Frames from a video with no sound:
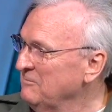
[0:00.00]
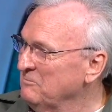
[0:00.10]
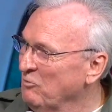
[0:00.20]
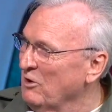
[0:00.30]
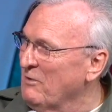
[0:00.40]

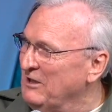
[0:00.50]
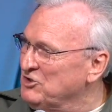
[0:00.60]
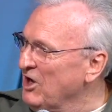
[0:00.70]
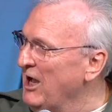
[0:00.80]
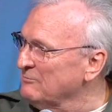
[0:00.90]
One of my
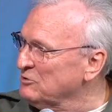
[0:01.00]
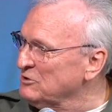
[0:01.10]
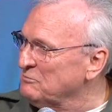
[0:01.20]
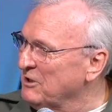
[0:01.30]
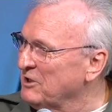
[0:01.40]
jobs
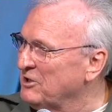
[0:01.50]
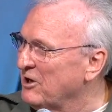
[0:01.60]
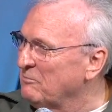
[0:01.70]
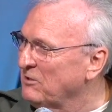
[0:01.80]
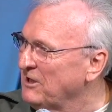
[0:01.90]
was
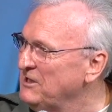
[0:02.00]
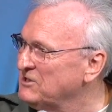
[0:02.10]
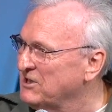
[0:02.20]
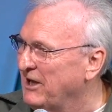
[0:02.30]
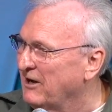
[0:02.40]
military police
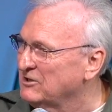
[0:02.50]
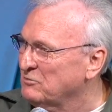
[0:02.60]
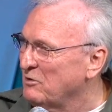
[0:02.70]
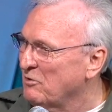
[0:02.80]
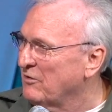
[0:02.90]
there as
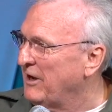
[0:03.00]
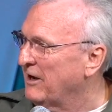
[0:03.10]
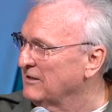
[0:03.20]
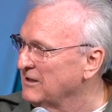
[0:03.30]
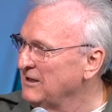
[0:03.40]
we were
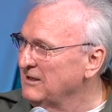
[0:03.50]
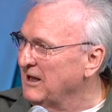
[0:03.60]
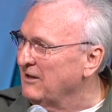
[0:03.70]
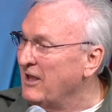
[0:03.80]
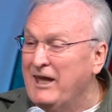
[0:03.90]
there.
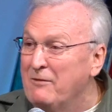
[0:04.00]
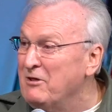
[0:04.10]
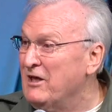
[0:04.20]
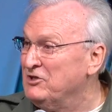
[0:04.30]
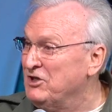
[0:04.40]
Now, they gave me
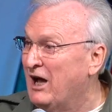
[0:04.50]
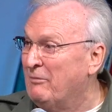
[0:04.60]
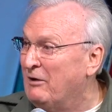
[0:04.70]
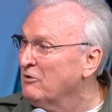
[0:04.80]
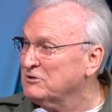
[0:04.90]
that job.
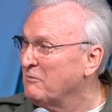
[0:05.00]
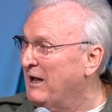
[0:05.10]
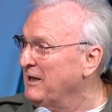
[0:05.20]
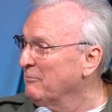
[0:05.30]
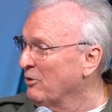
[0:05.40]
That was
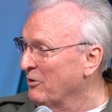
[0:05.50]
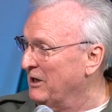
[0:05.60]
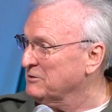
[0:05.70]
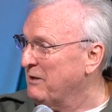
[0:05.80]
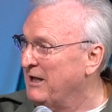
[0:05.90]
my
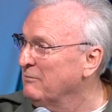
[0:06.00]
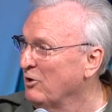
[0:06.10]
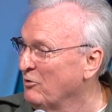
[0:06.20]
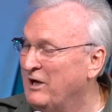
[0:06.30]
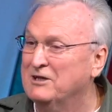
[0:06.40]
MOS. My
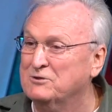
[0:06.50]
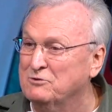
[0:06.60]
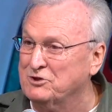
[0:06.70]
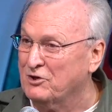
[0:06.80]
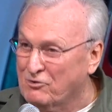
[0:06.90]
MOS
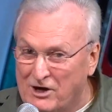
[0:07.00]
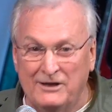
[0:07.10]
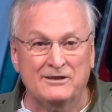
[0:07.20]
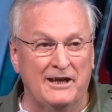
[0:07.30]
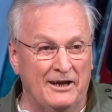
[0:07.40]
was a
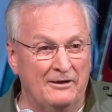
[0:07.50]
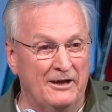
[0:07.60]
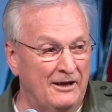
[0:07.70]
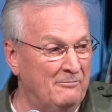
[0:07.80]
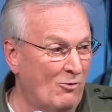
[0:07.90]
grunt and
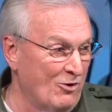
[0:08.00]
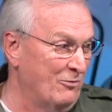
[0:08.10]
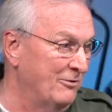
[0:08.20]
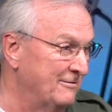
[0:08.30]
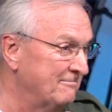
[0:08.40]
a, a
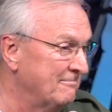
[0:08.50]
mortarman.